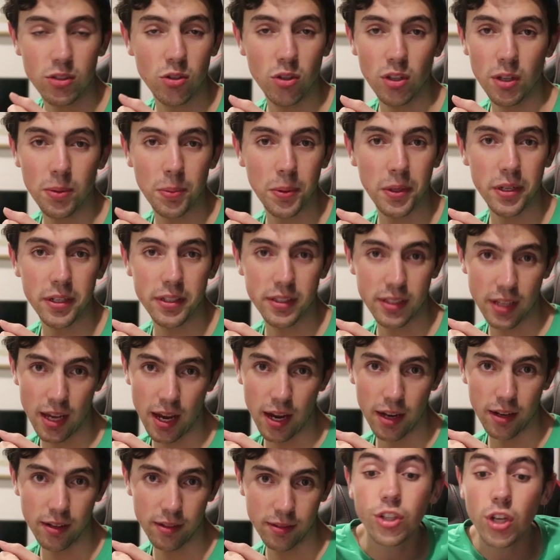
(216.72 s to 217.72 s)
That's all I'm gonna
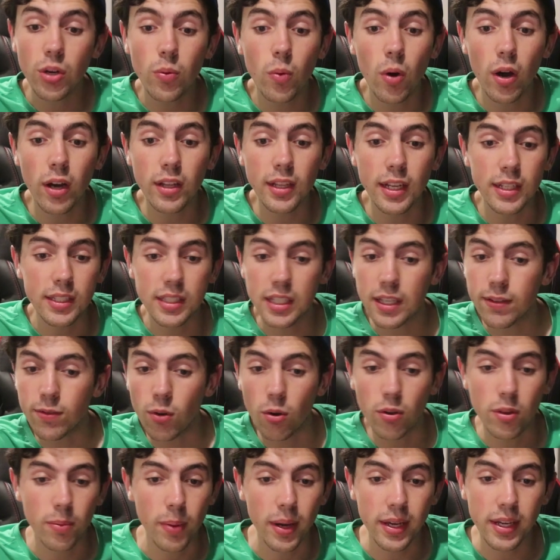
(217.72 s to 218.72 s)
say. You know what? Let's
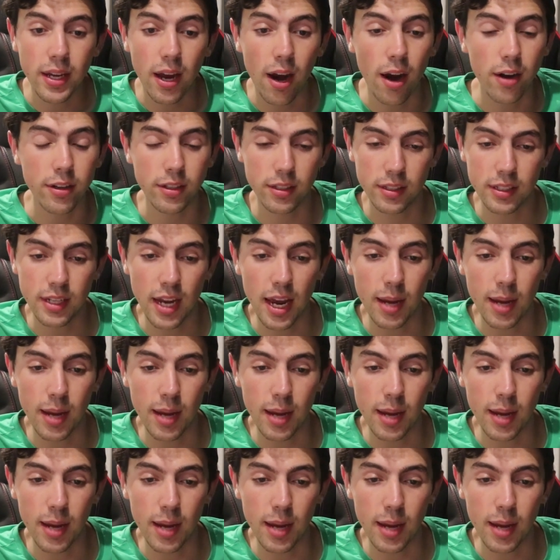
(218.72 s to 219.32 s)
give all the main characters